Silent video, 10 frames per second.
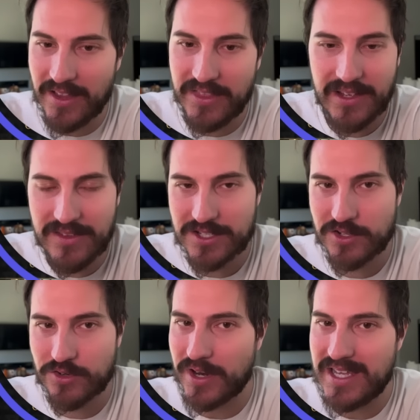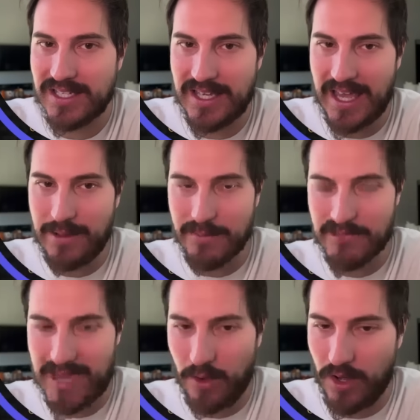They have these crazy
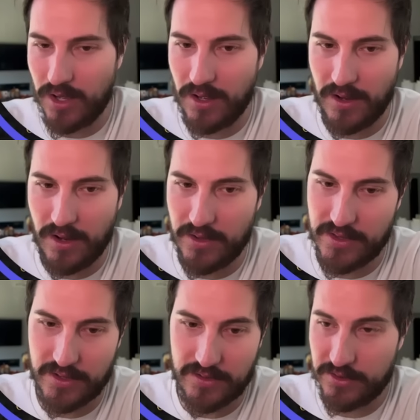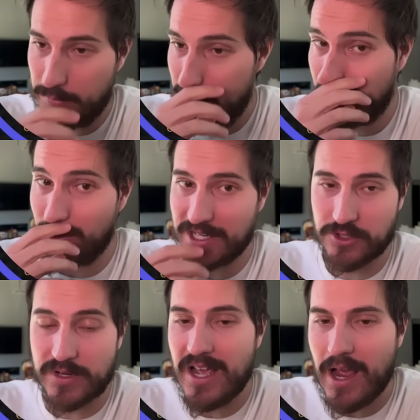games now on the Meta
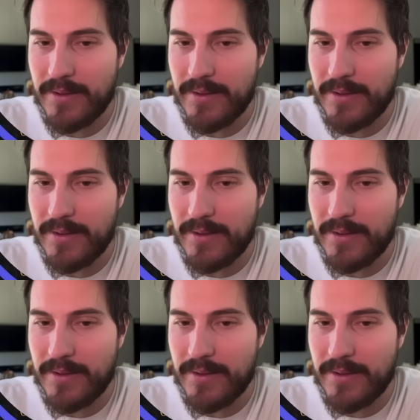Quest 3.